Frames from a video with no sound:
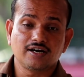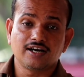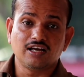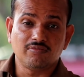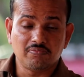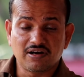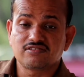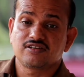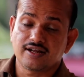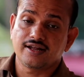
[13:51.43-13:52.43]
I am a
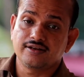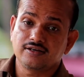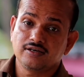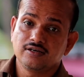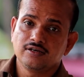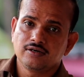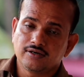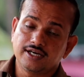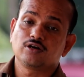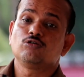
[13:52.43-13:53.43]
bachelor and a
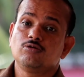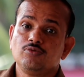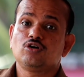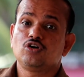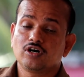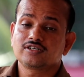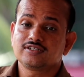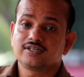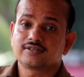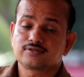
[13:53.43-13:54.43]
homeo
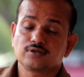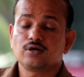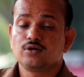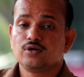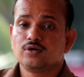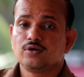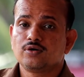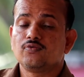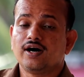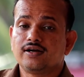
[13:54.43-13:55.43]
doctor. So
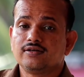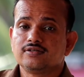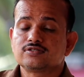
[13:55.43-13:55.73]
what?